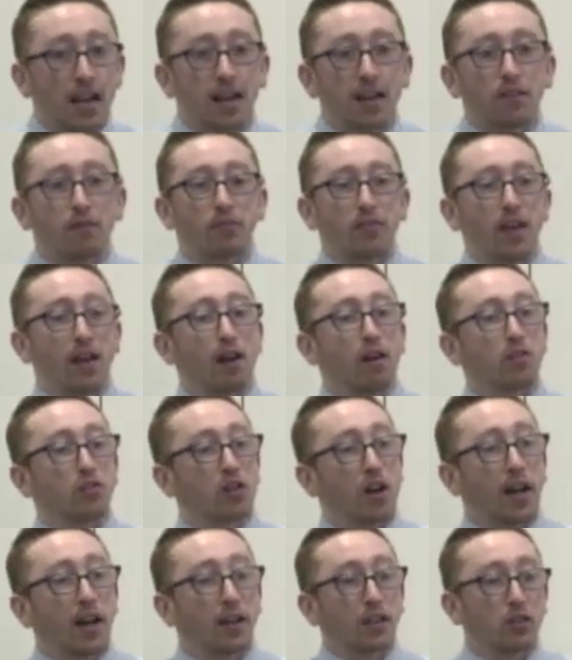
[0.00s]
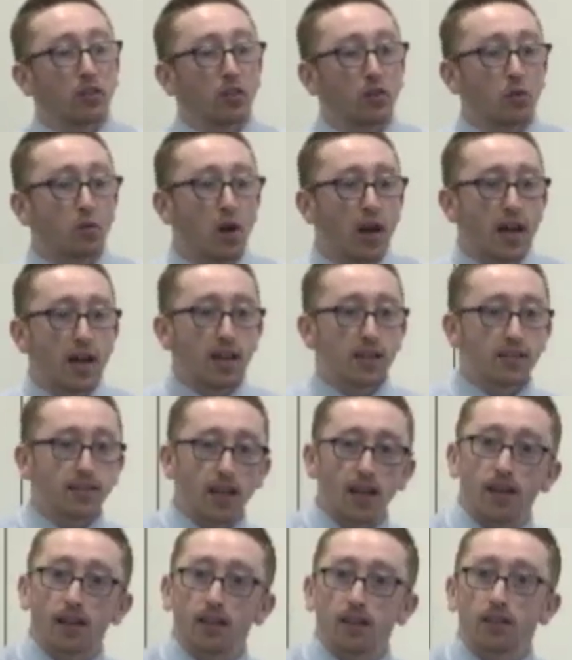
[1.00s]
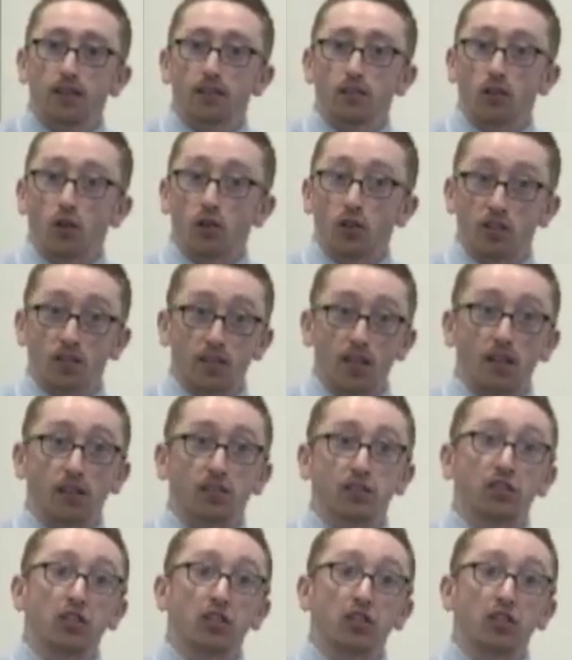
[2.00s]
and if they're trying to say or tell us